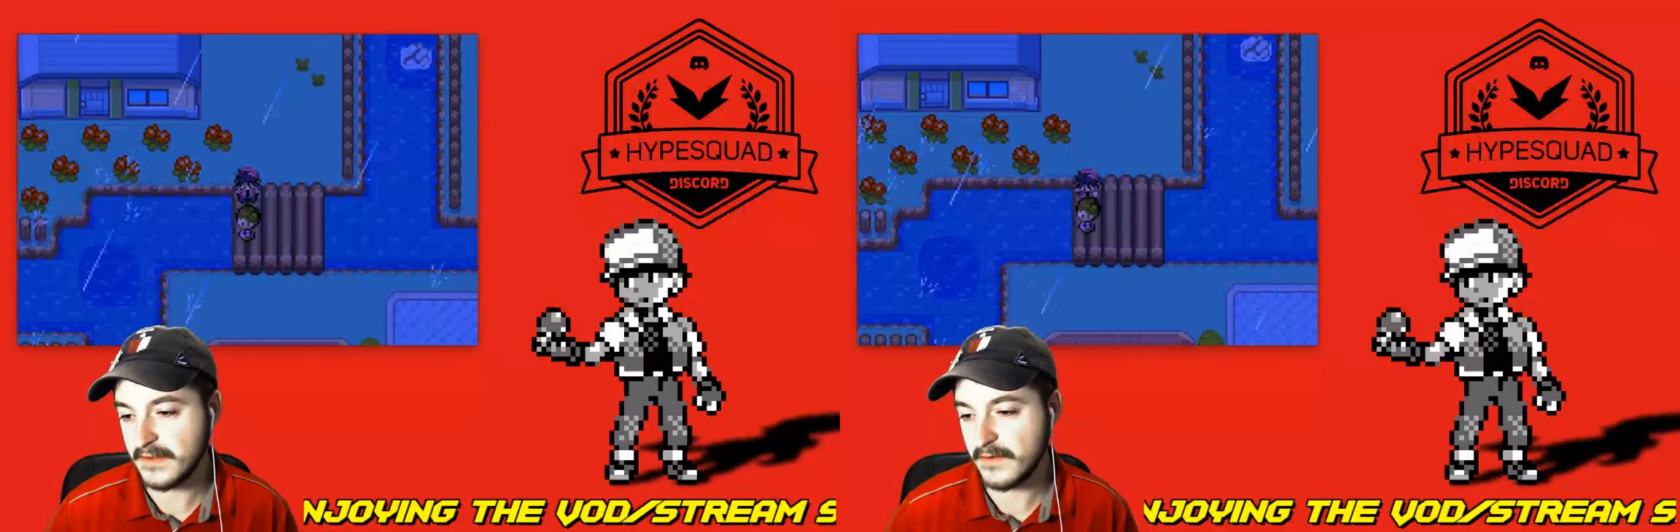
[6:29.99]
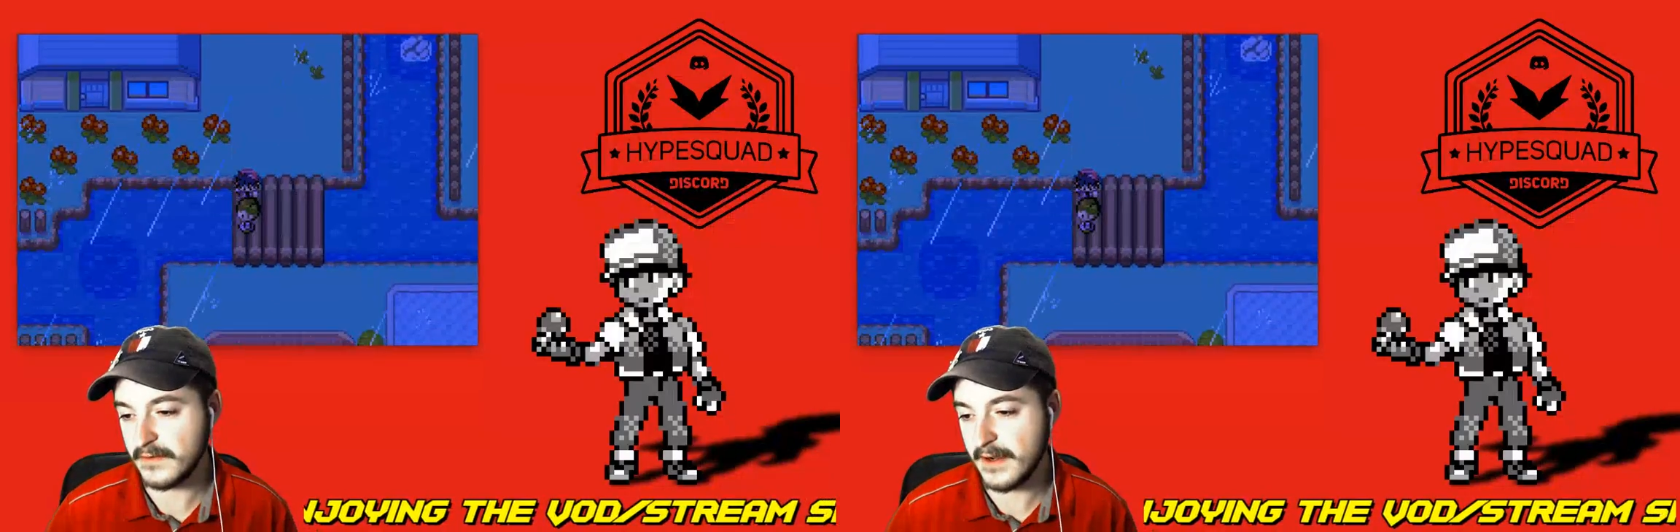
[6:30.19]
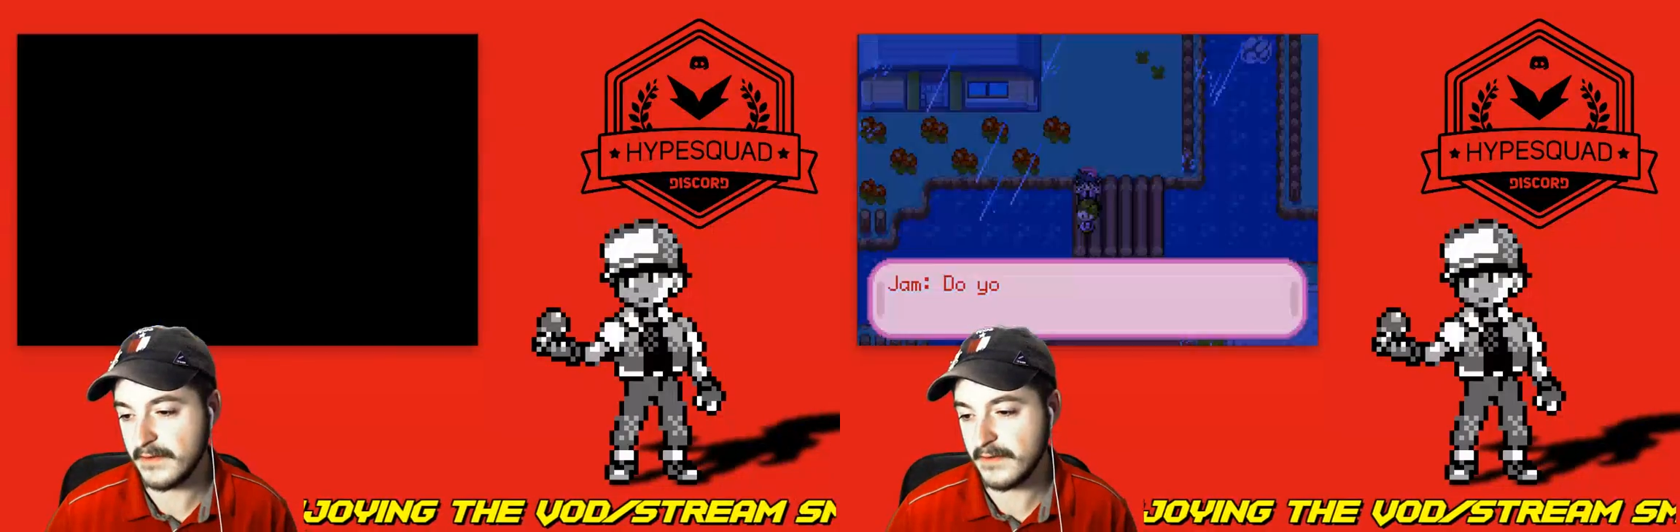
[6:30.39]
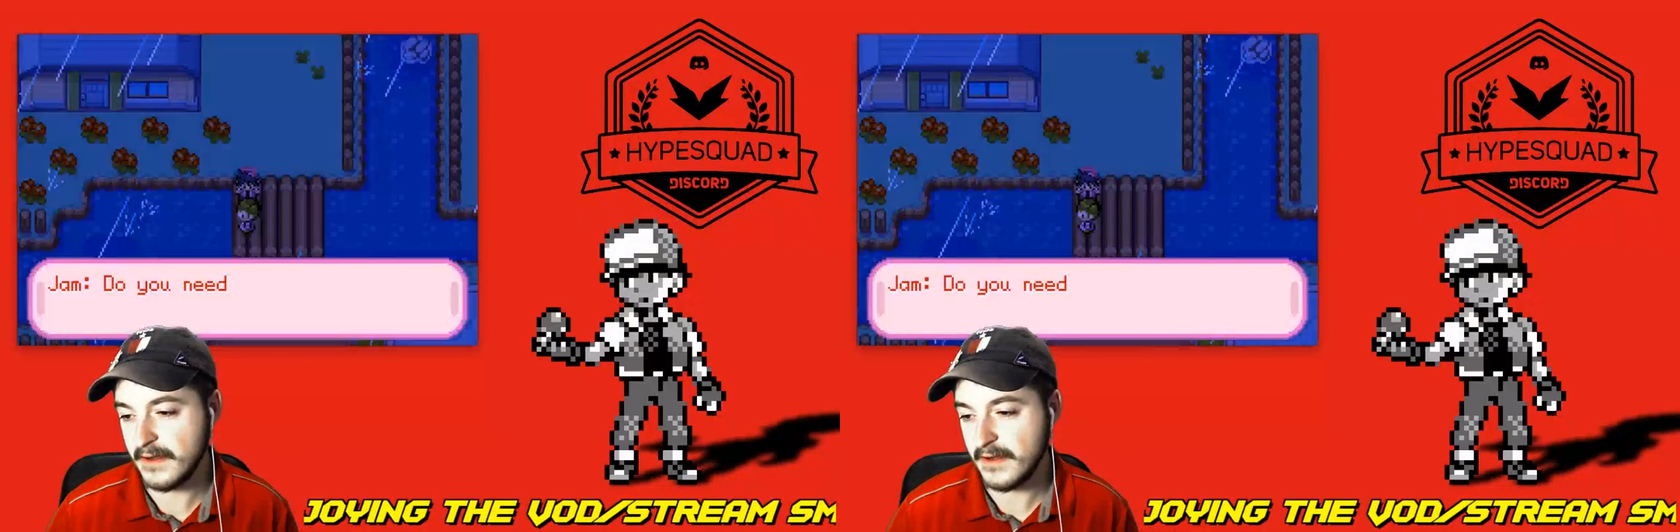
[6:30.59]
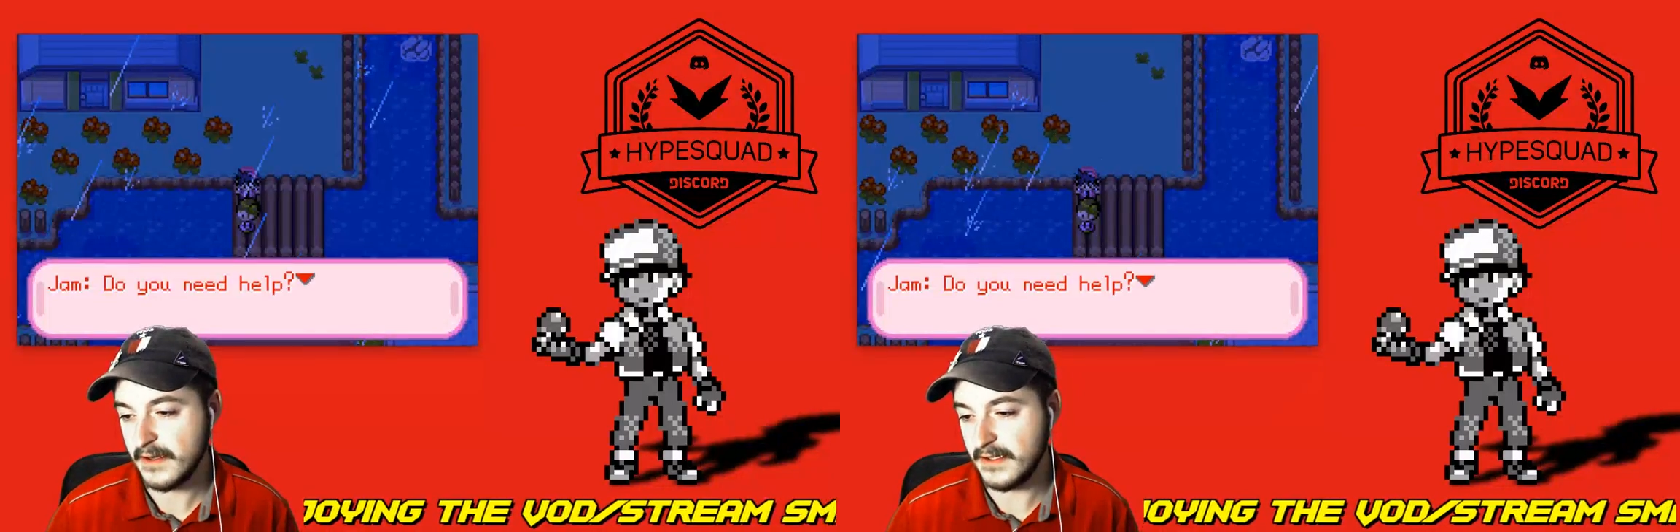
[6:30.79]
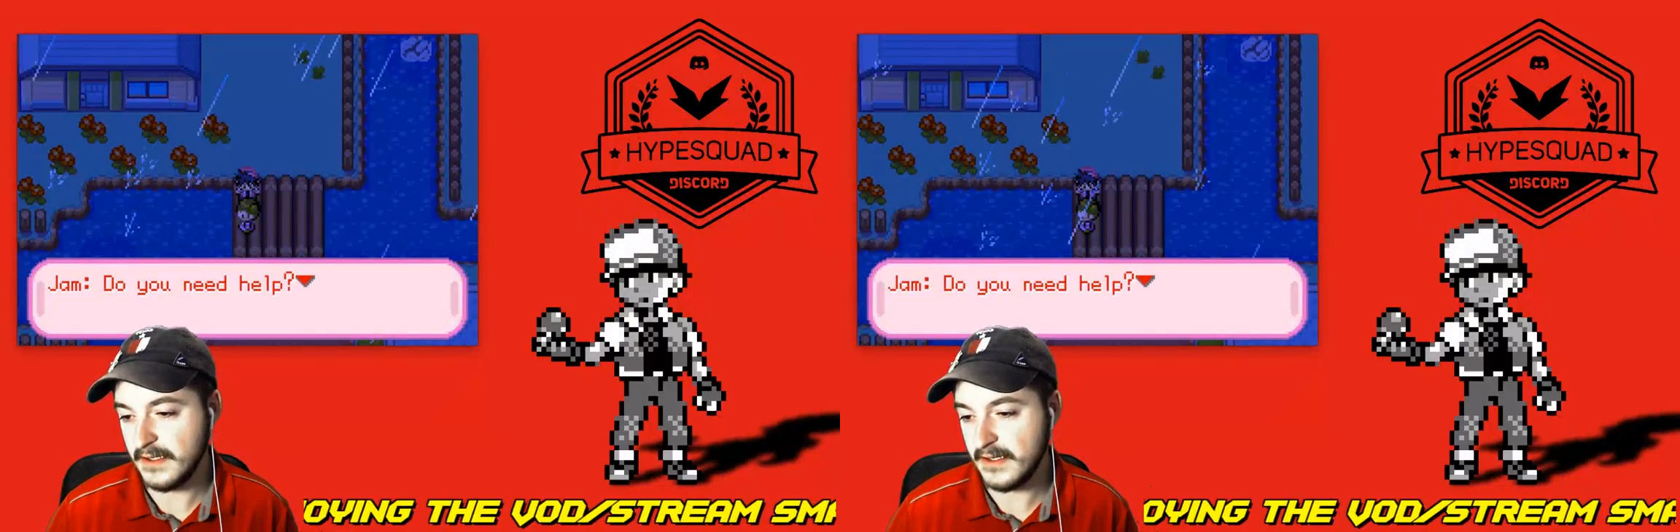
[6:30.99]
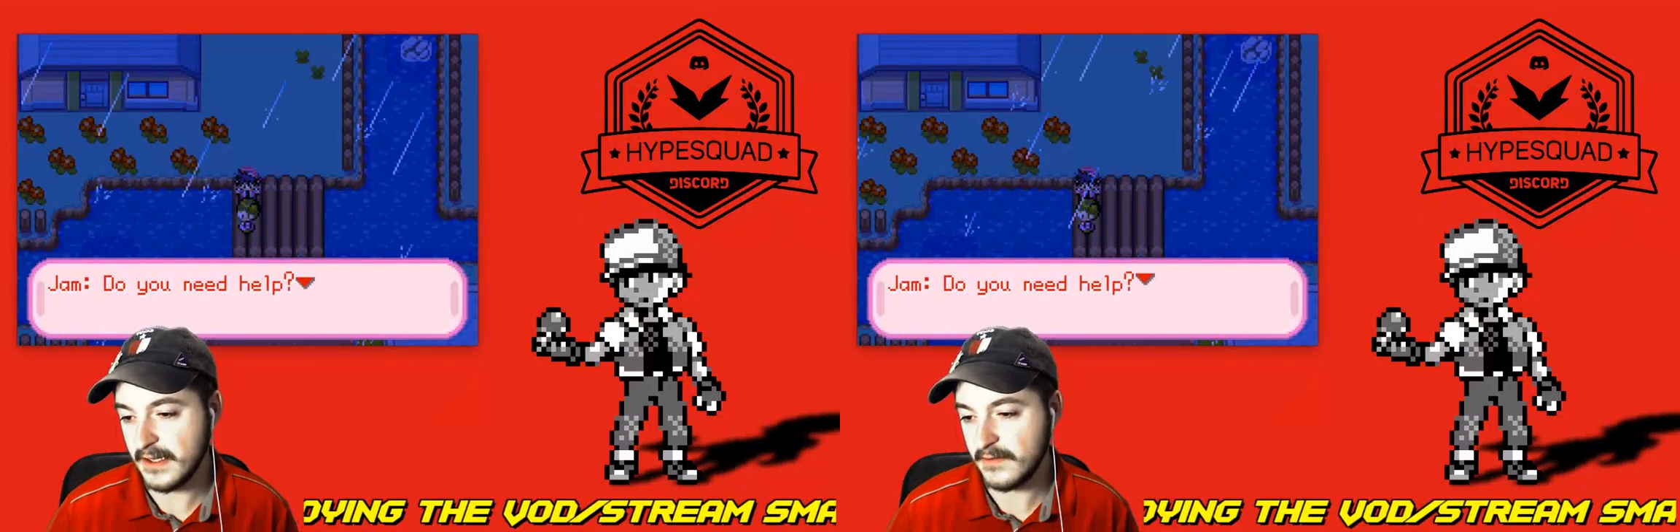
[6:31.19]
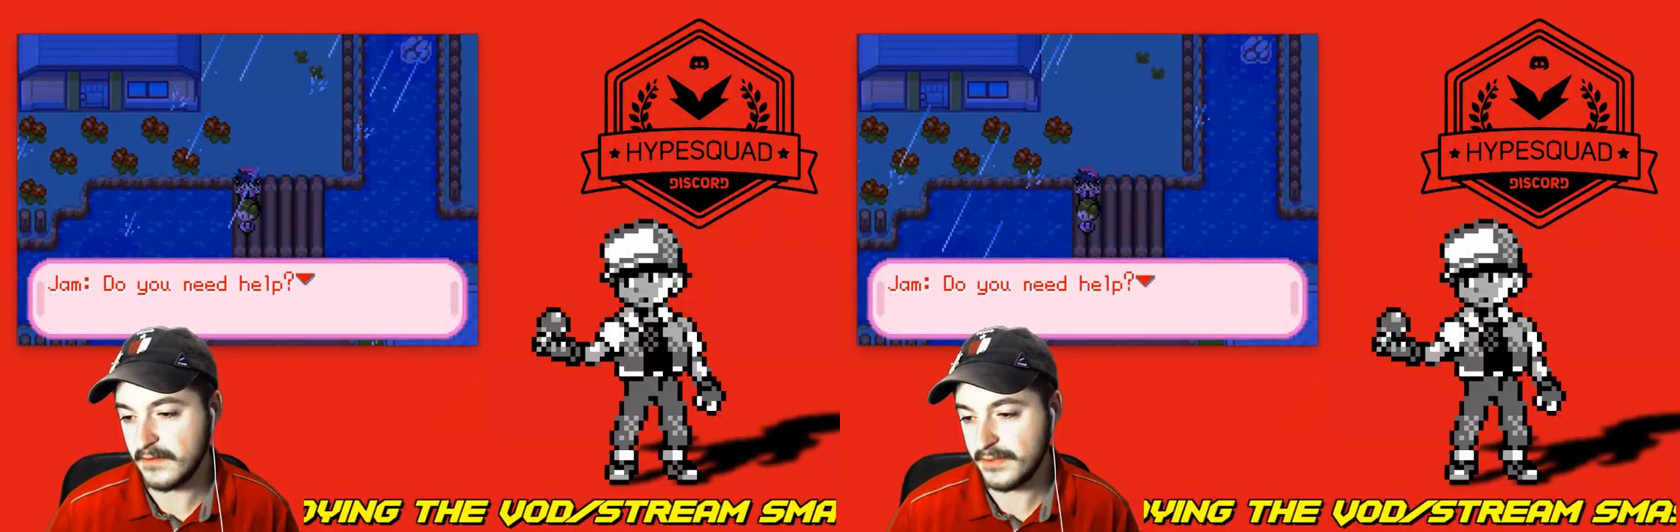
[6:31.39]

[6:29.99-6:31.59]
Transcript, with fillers: around. Do you need help?